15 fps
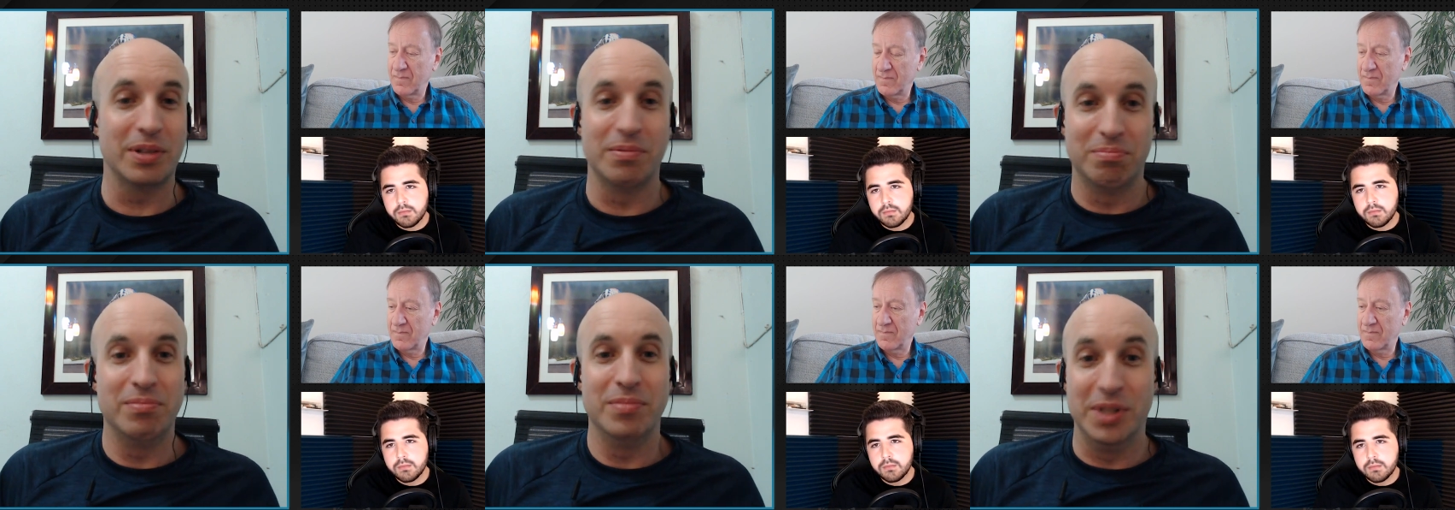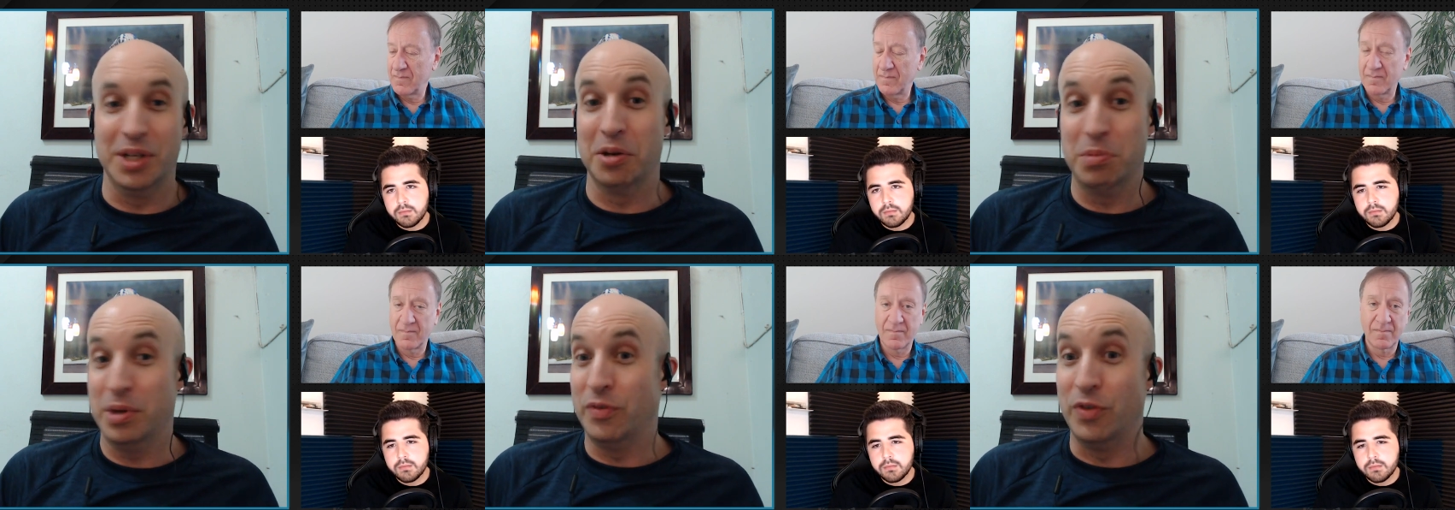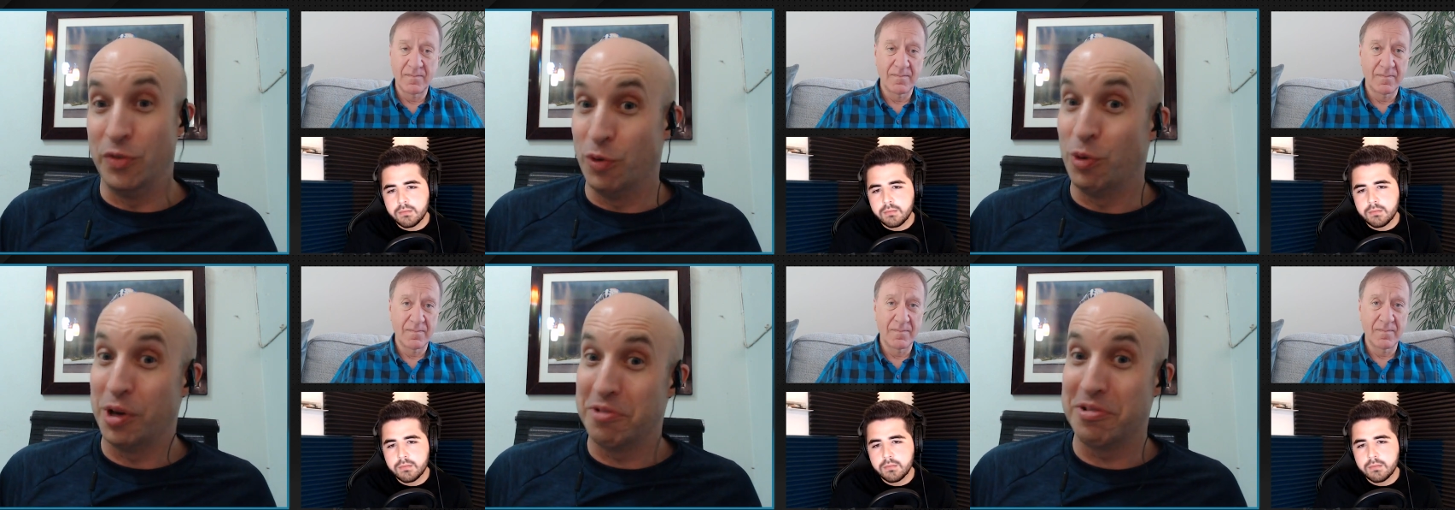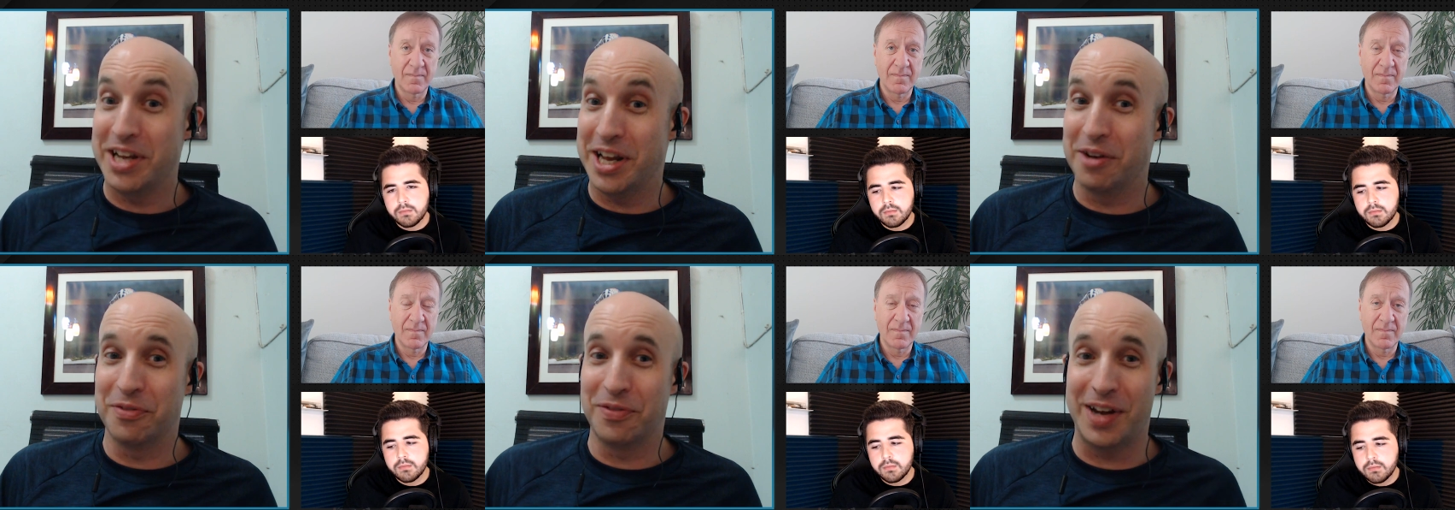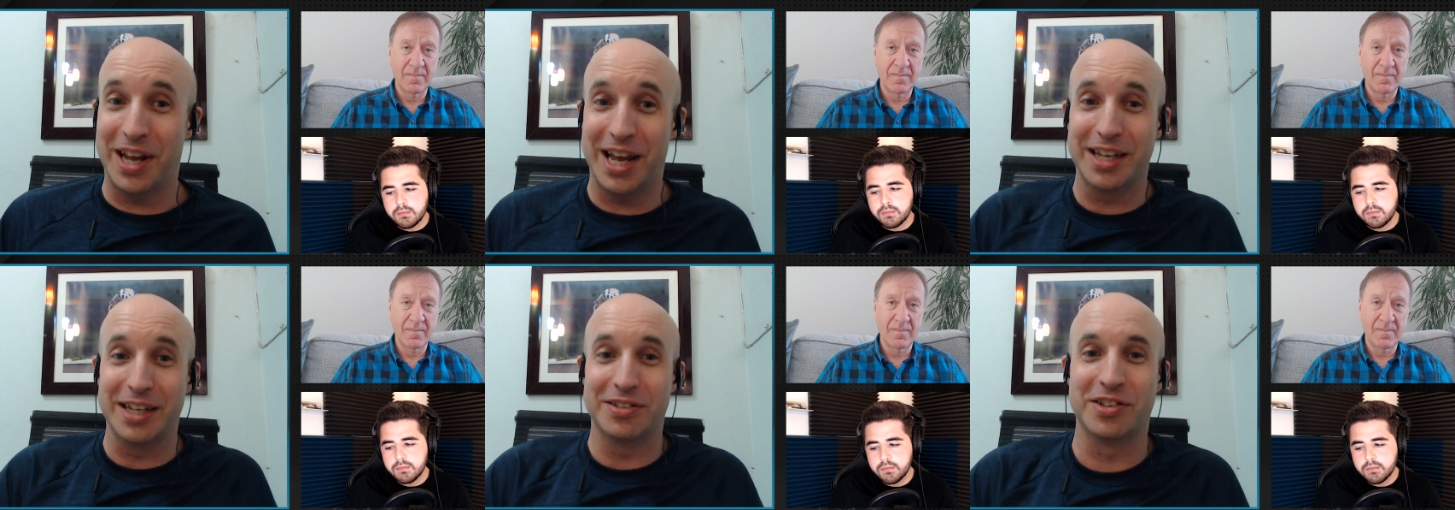Speaker 1: but you know, if you fall under a yellow
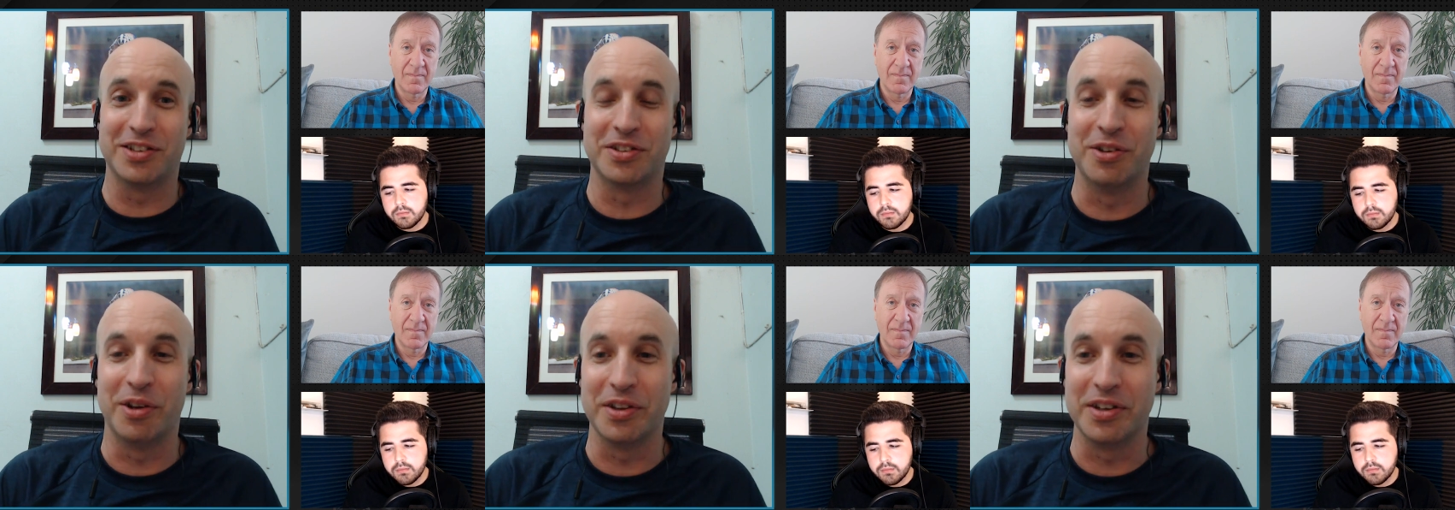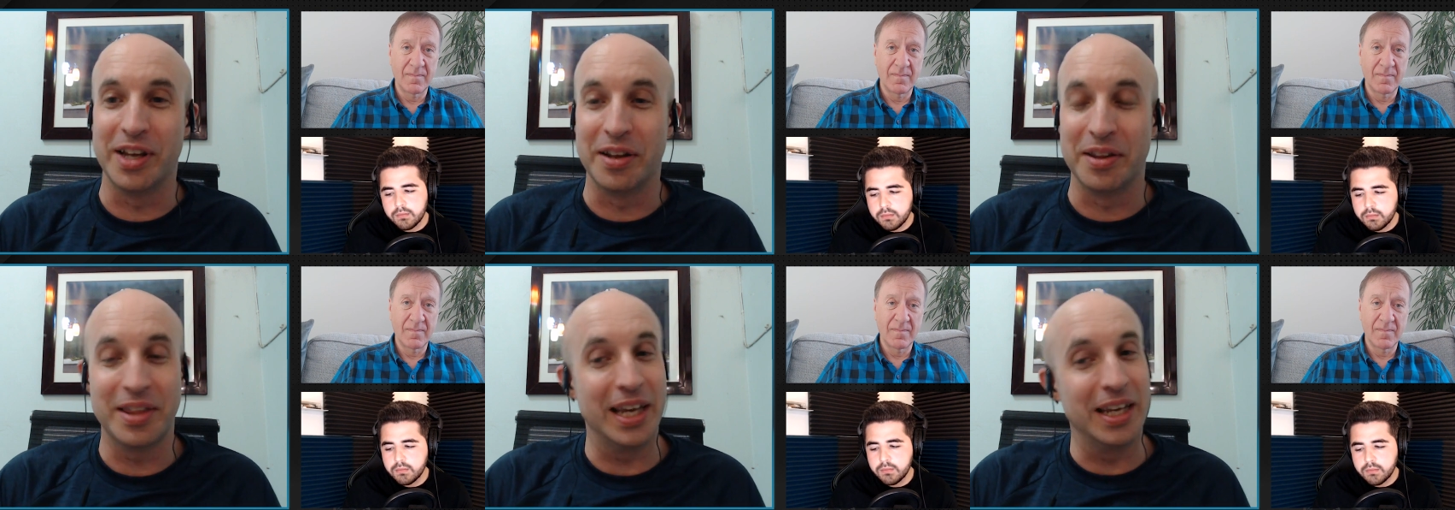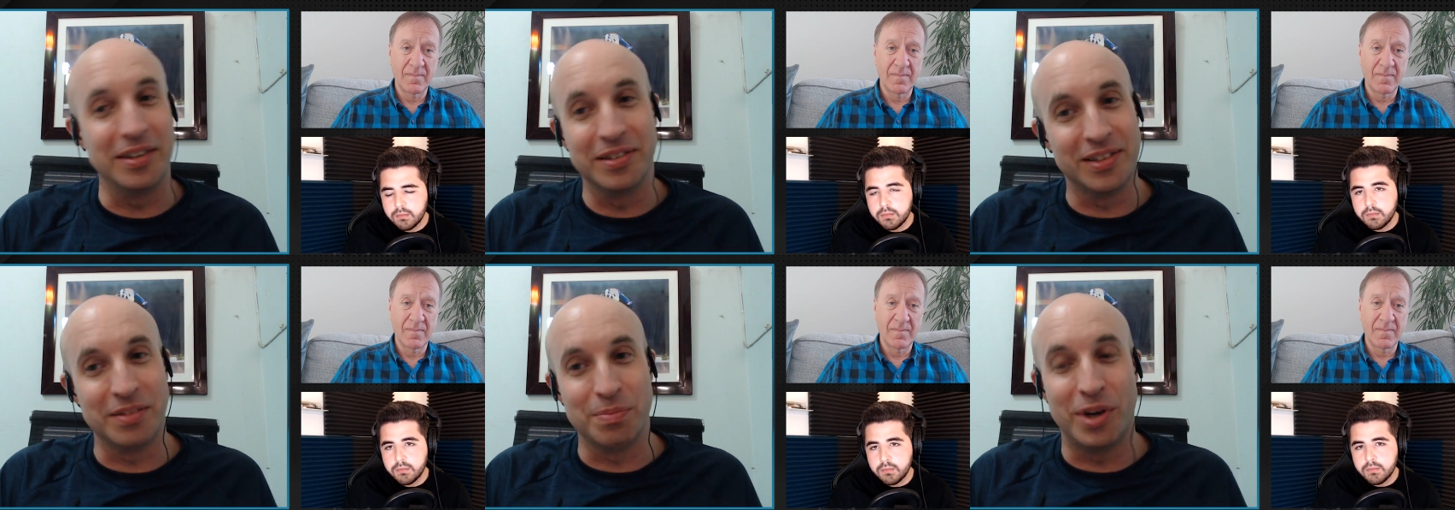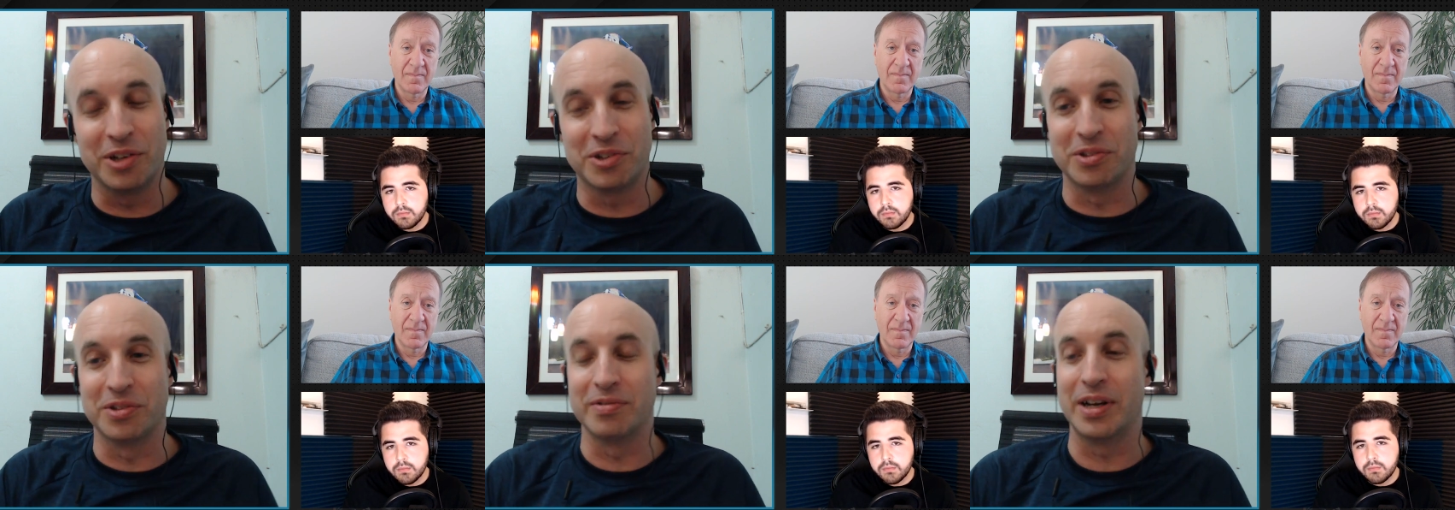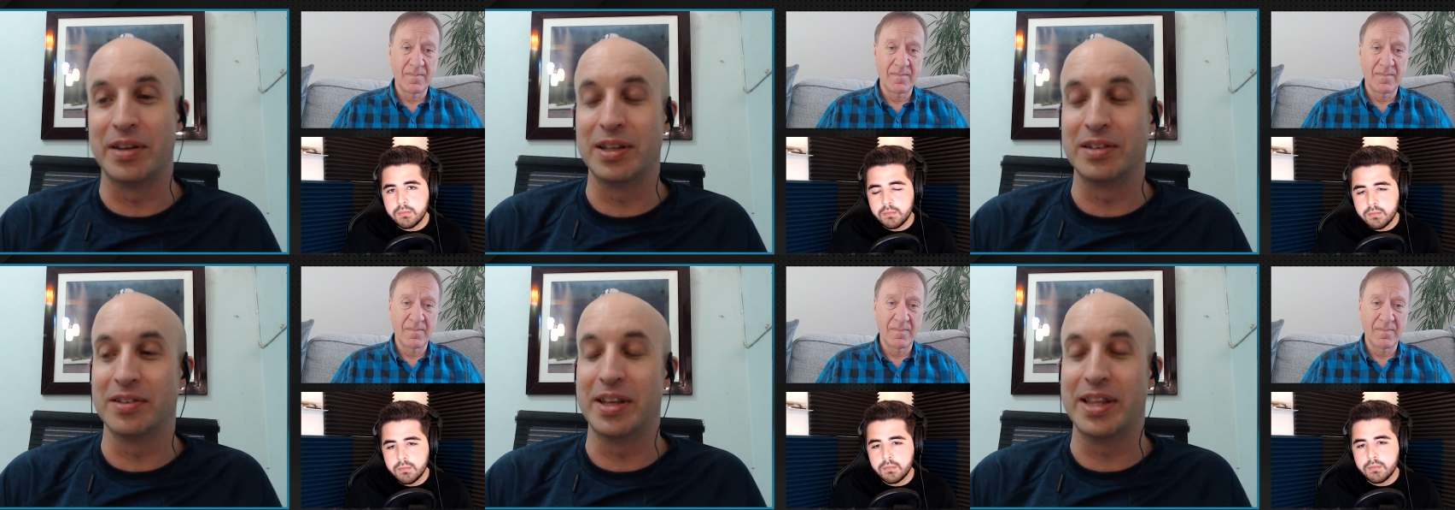flag, it's just not the done thing because there's marshals
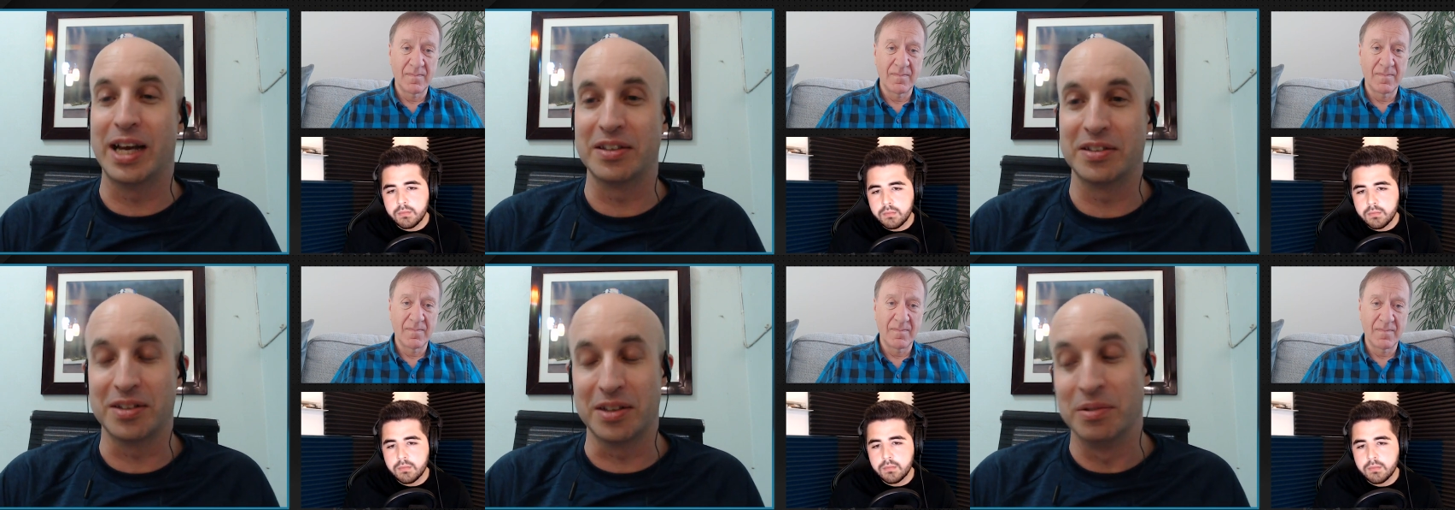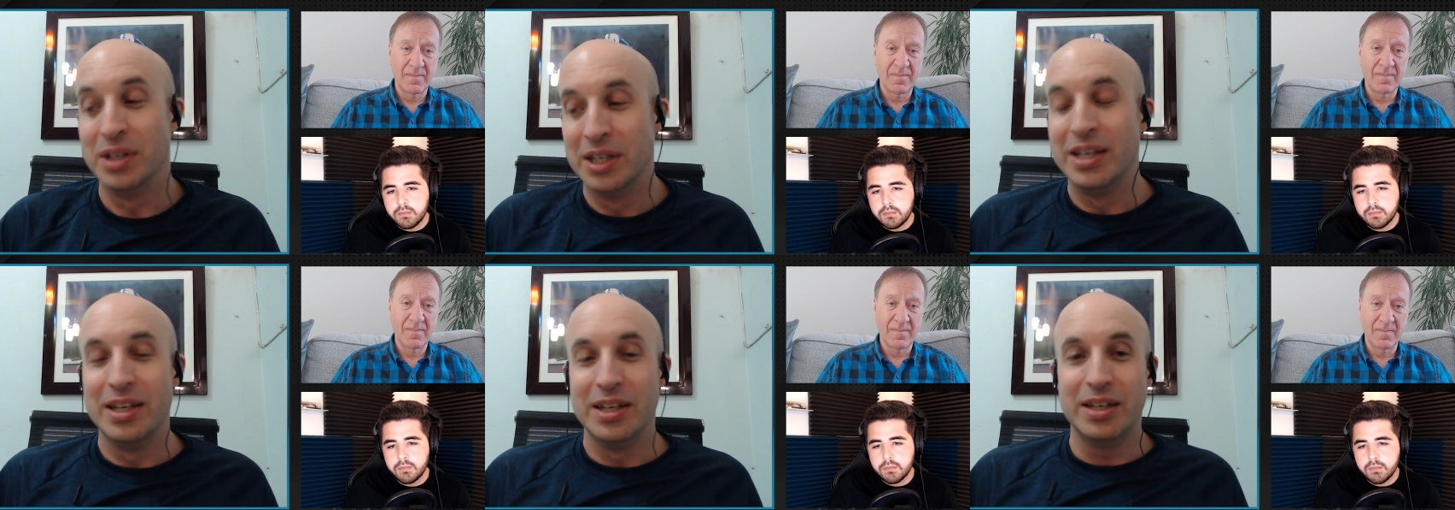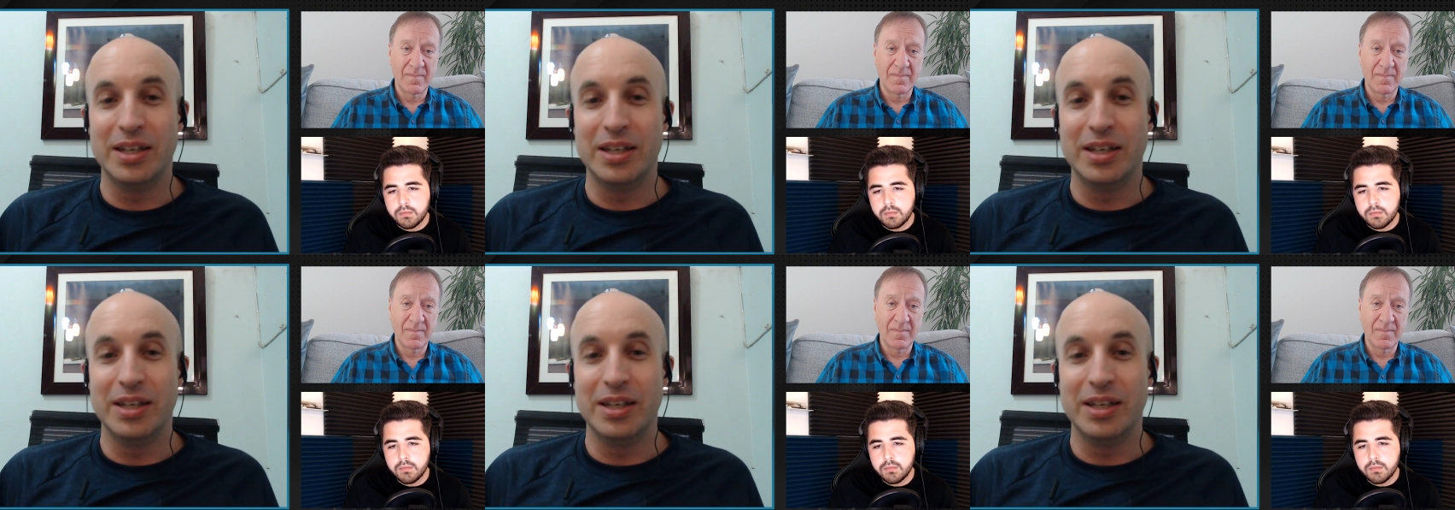around, things like that. So